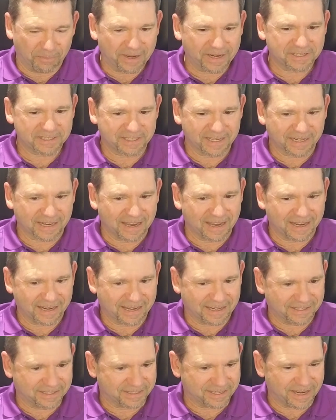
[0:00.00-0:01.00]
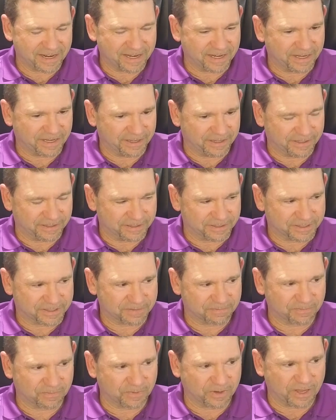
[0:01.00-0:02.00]
biggest thing I could say
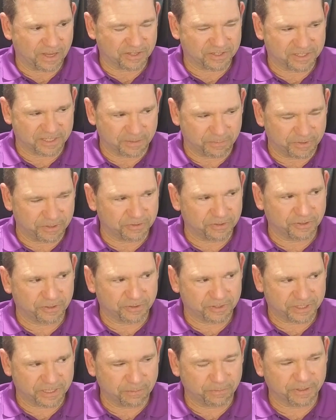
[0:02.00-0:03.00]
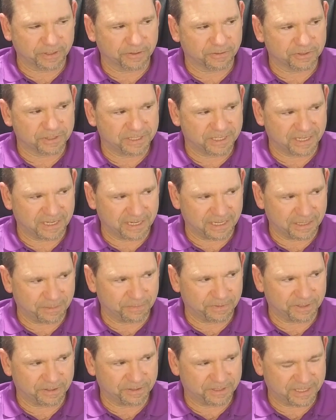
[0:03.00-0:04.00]
is you're assembling your
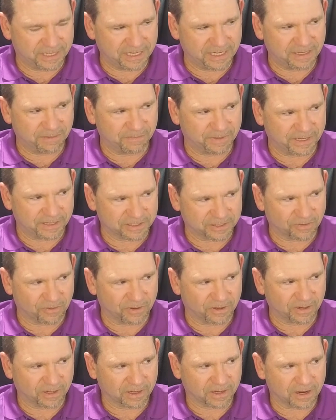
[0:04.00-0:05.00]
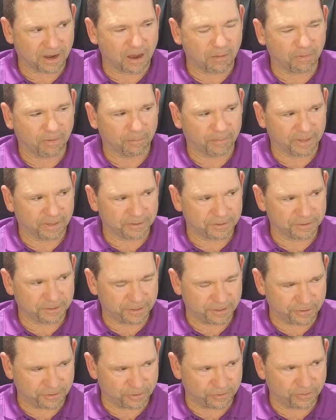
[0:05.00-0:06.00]
team. The team that's going to complement
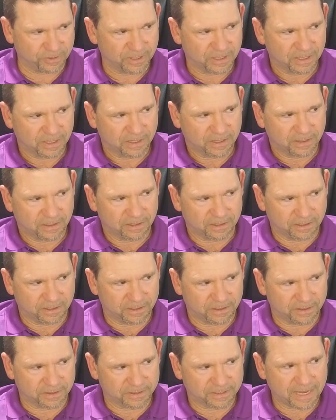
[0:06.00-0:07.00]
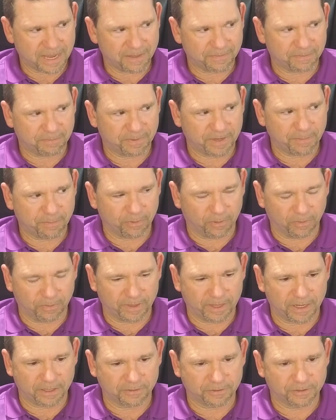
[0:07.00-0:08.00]
you is have the people
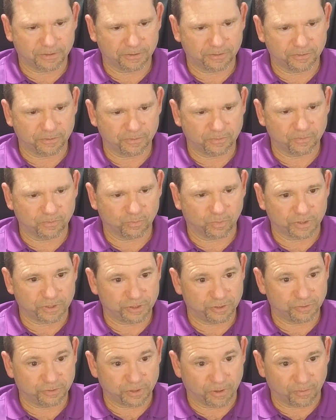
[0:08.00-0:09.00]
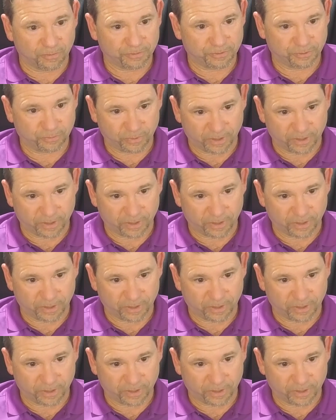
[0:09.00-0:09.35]
that do what you don't do